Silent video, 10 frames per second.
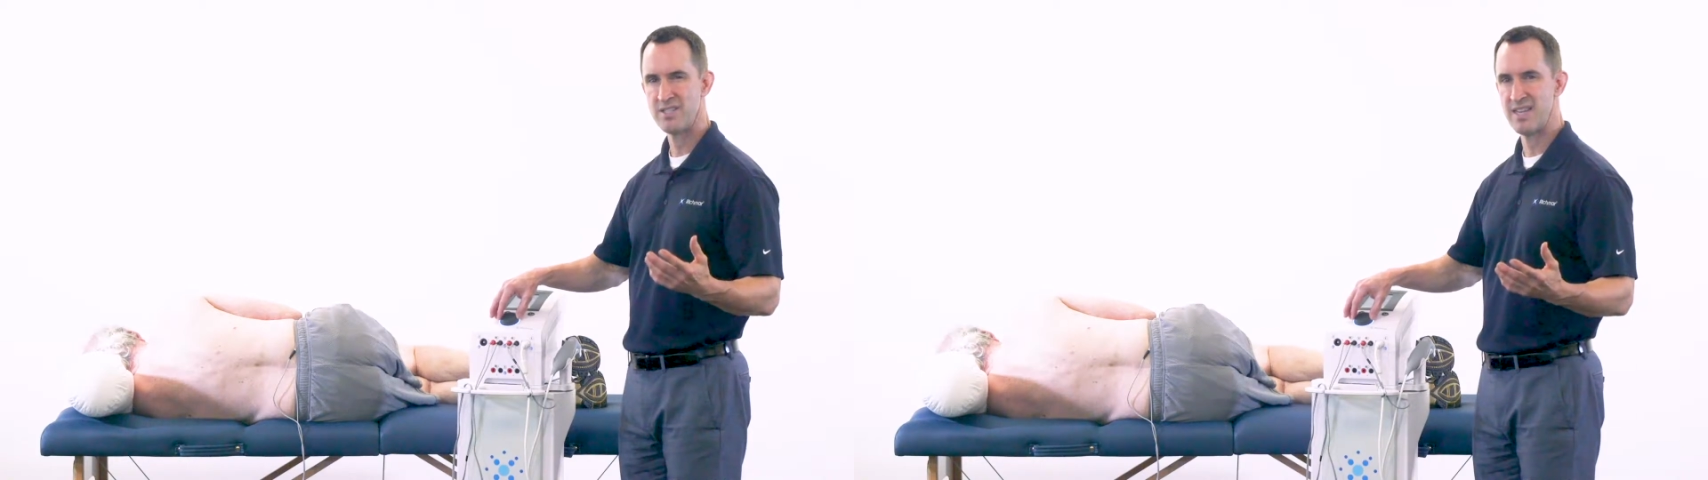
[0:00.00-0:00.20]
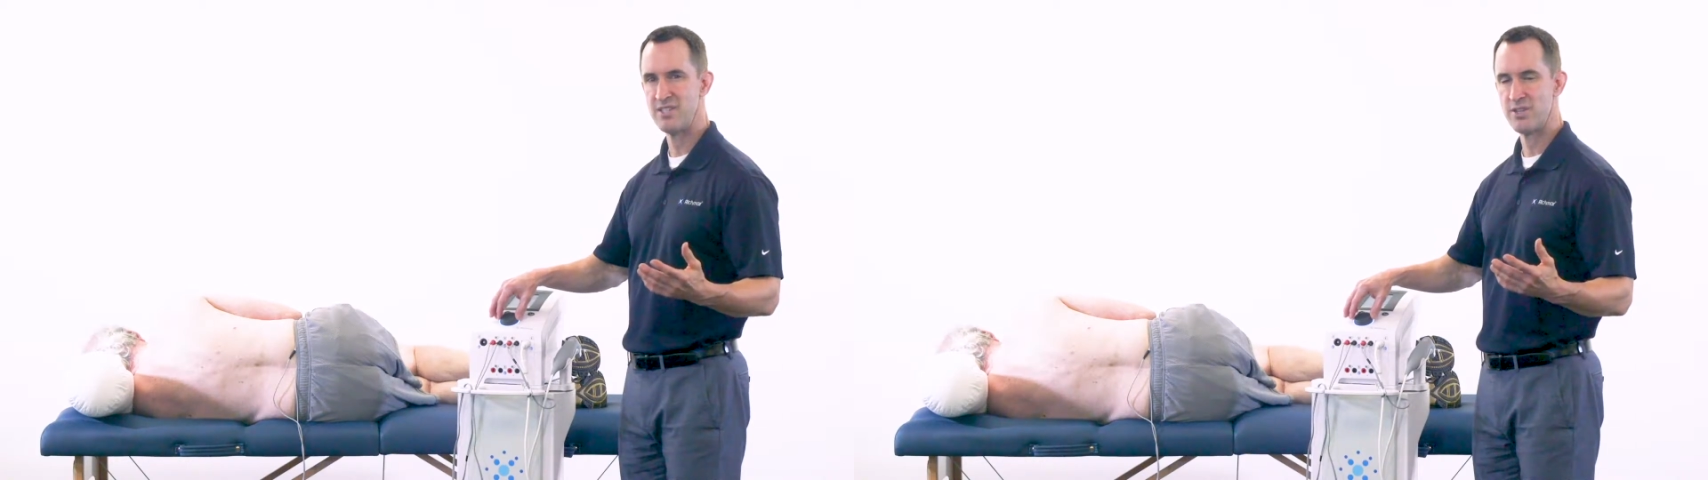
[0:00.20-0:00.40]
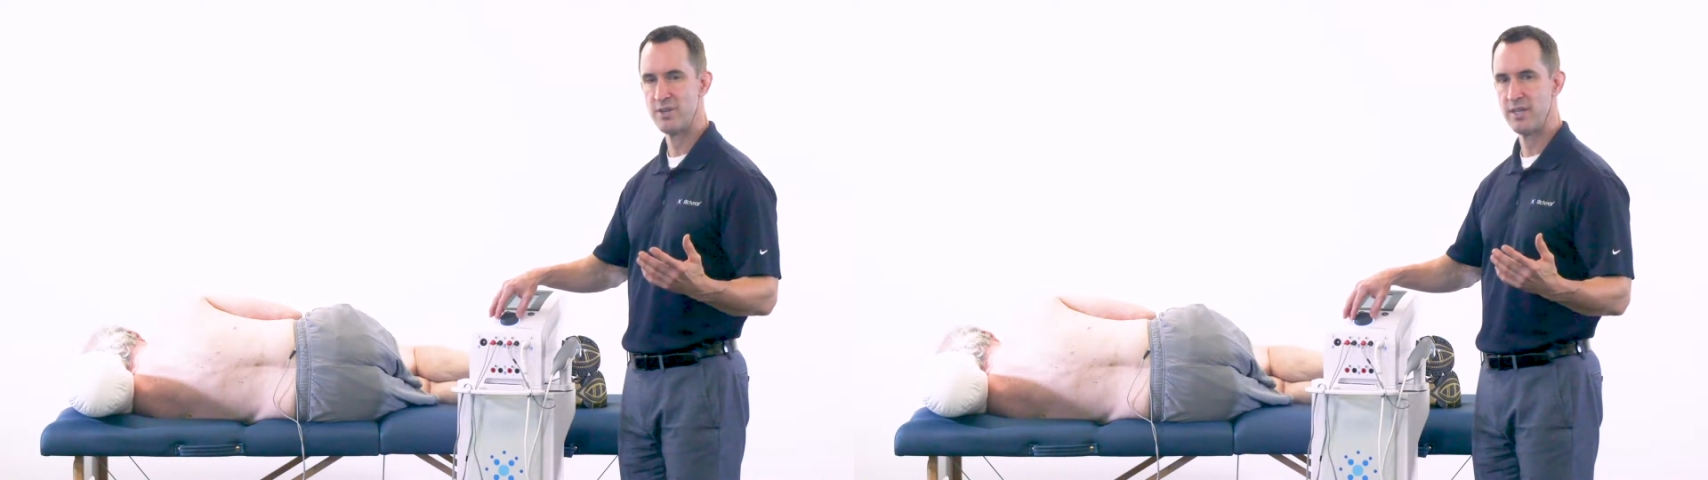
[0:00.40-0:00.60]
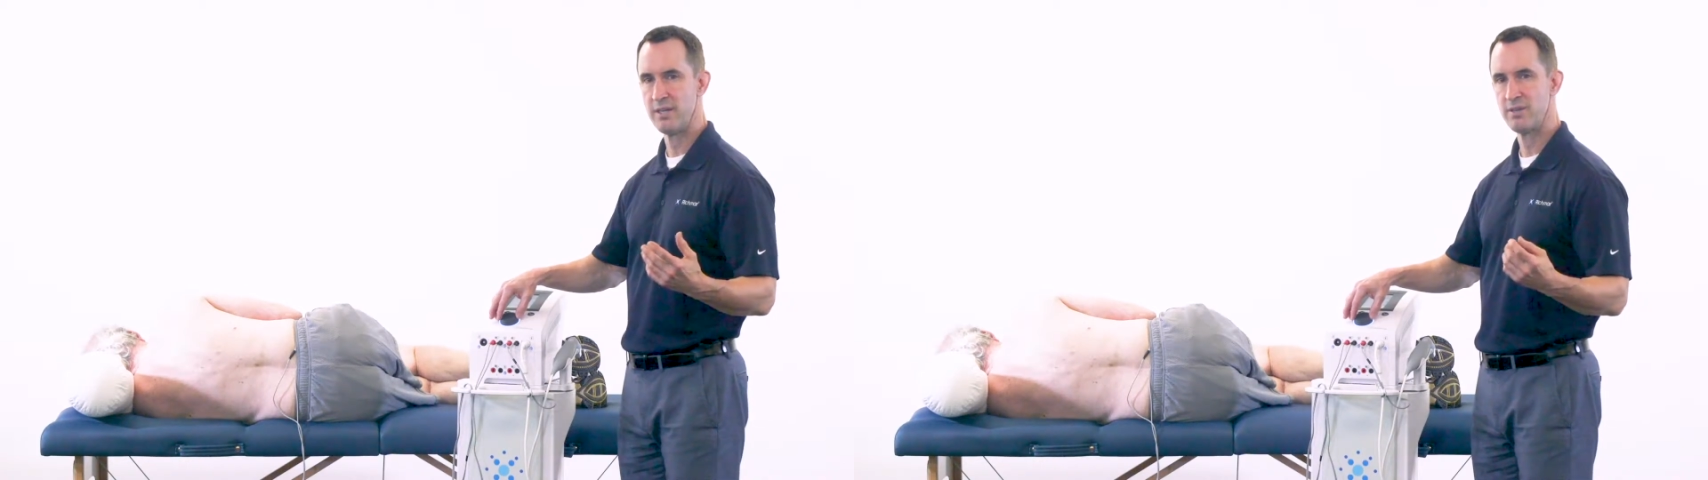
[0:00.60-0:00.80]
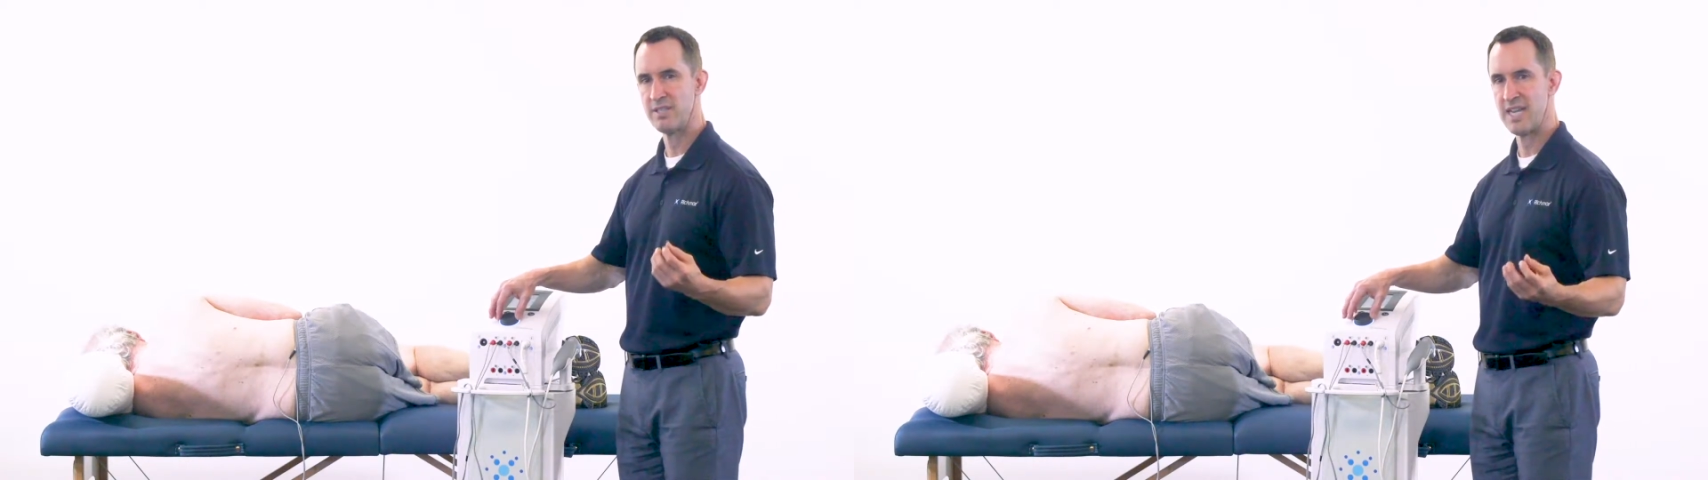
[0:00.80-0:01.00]

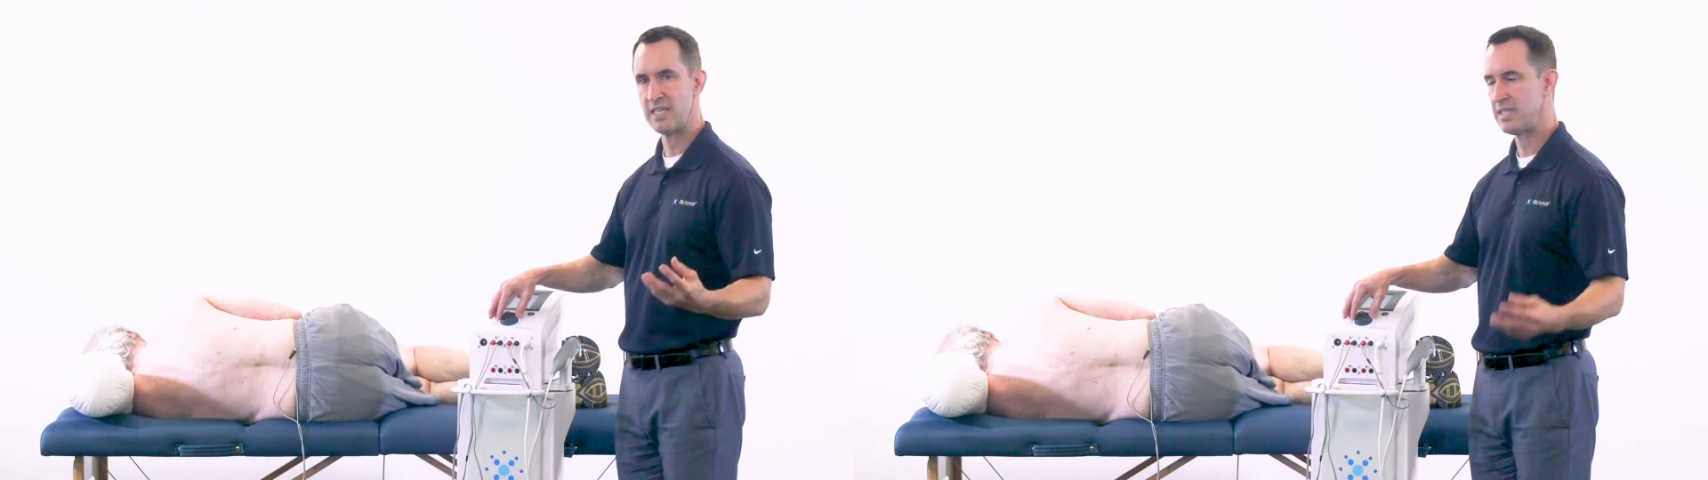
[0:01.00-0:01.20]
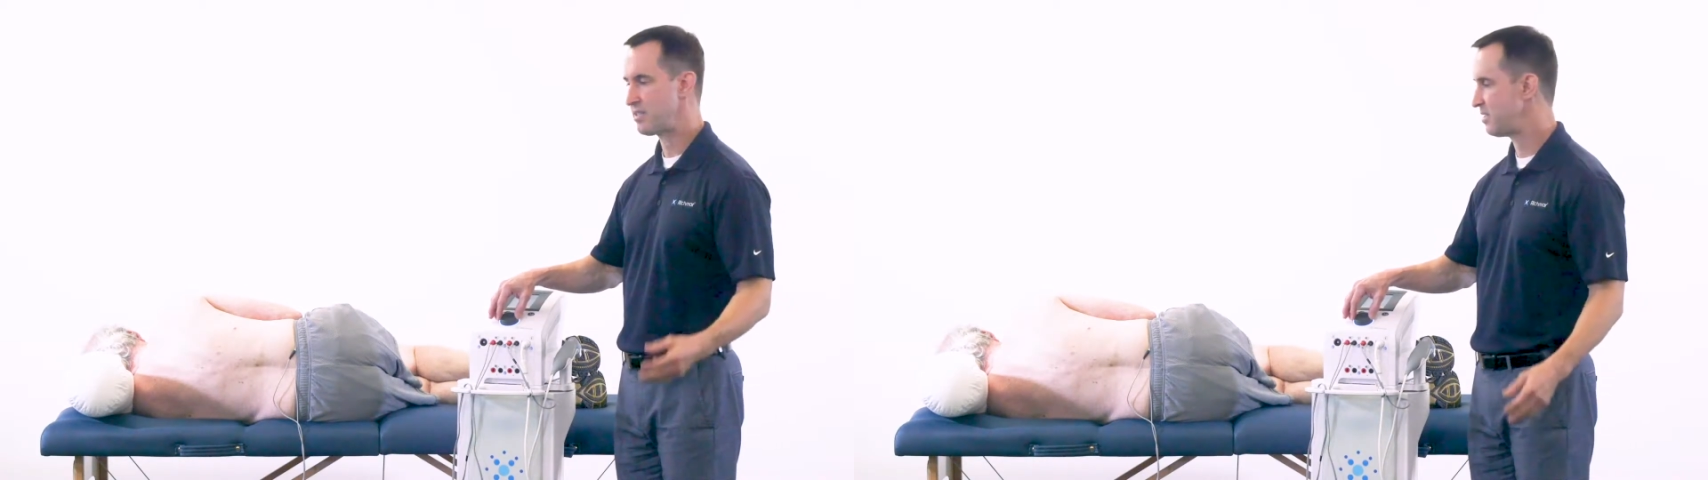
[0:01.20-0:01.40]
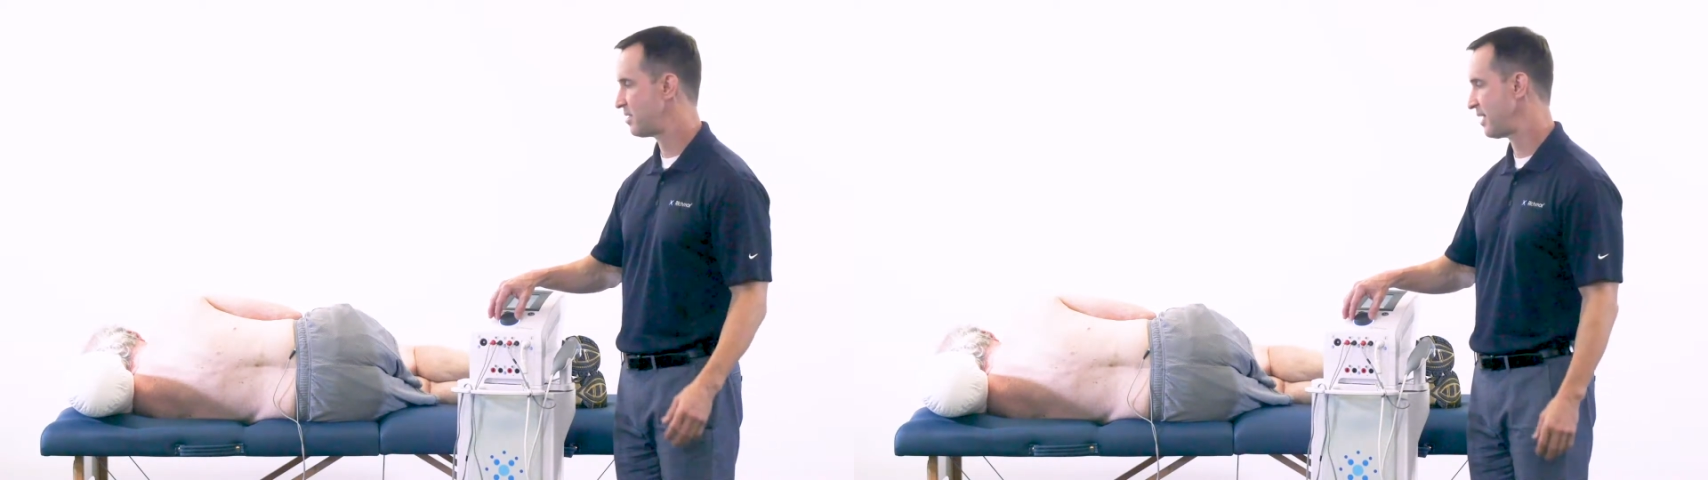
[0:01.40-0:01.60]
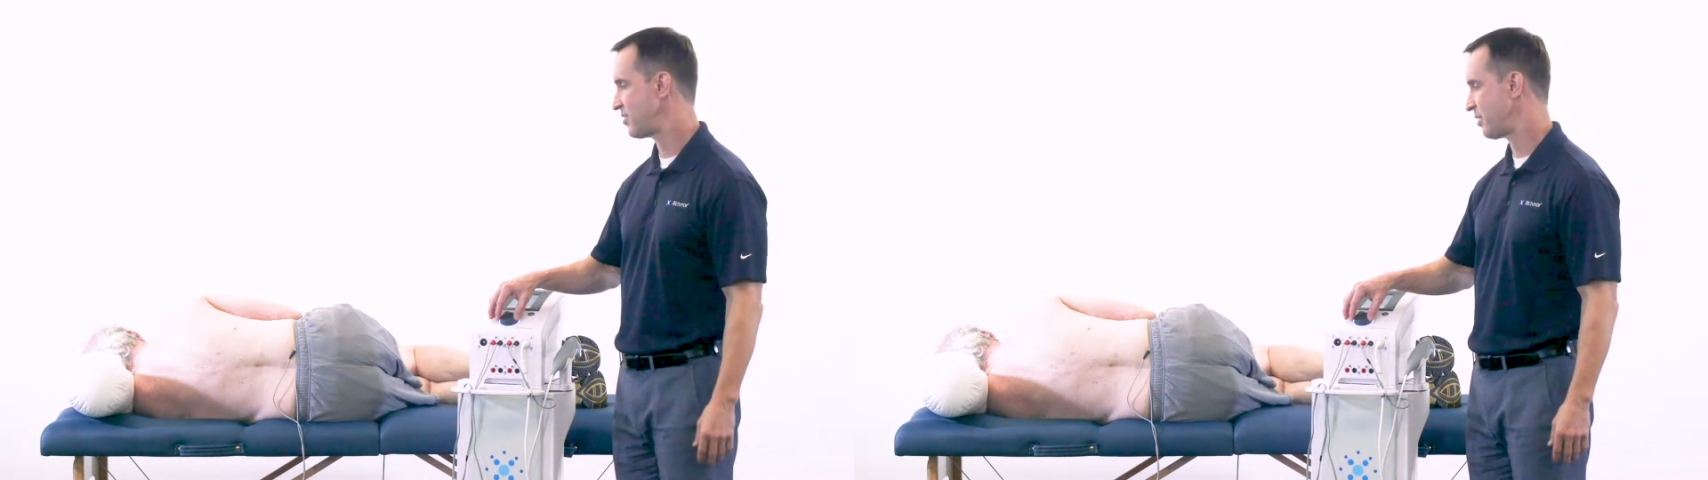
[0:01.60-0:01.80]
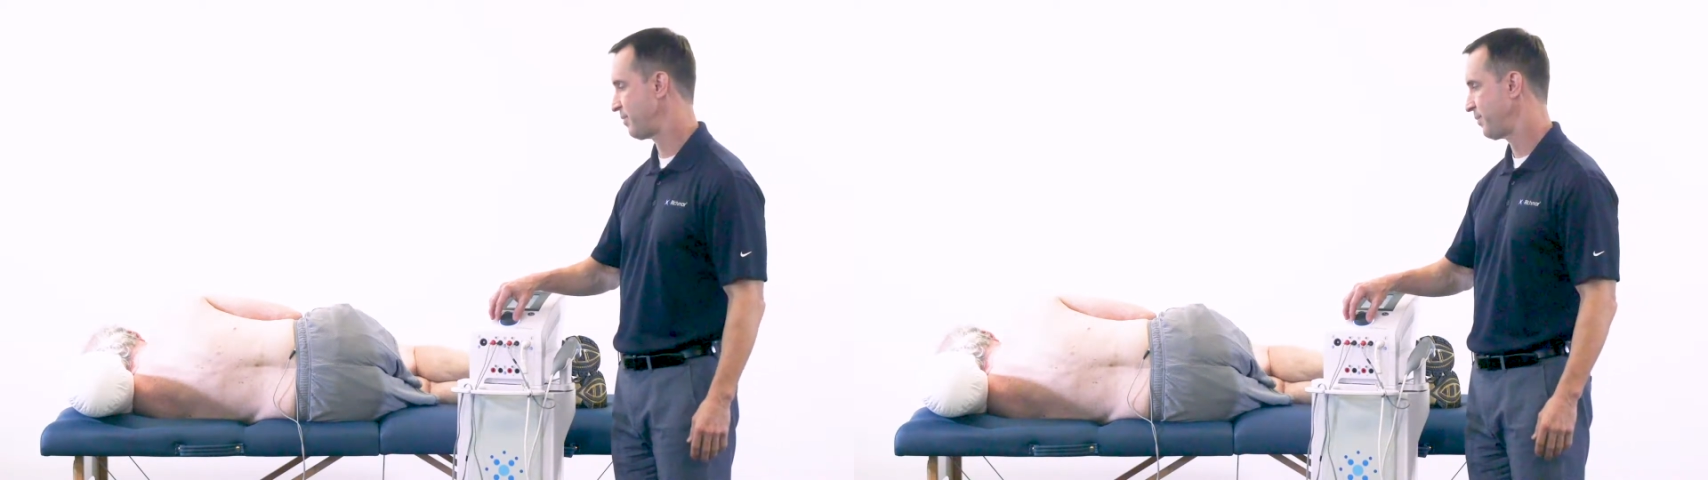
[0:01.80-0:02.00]
sensory or tingling
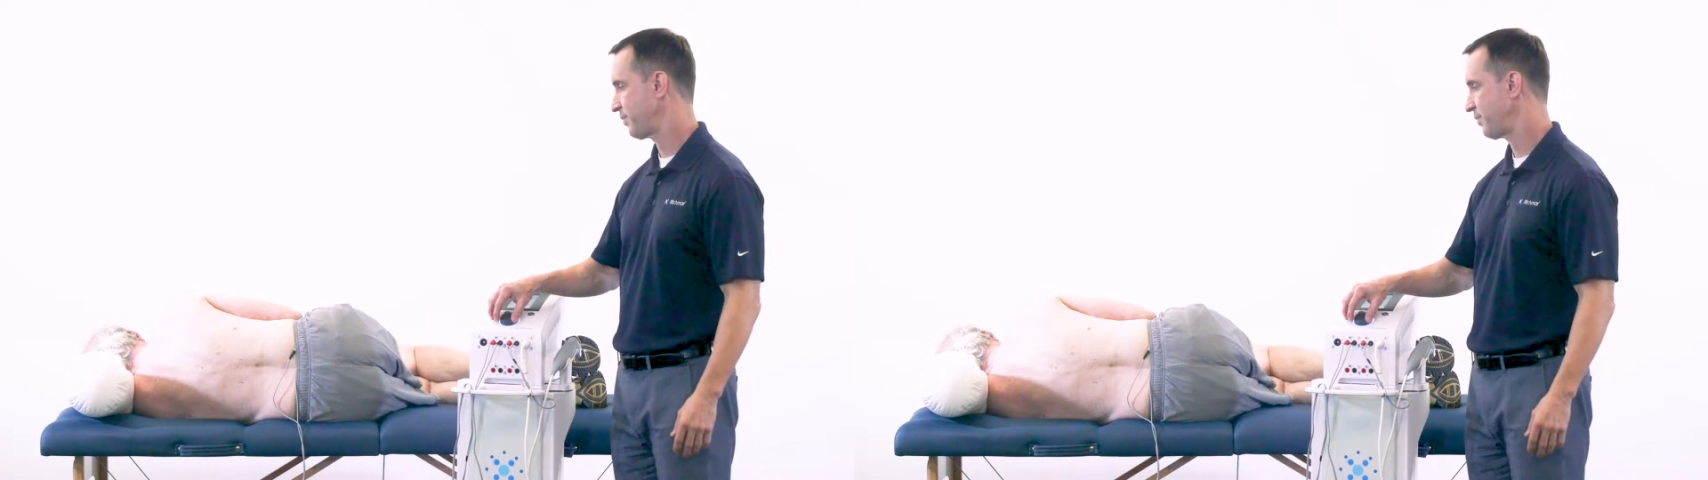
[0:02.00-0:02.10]
sensation.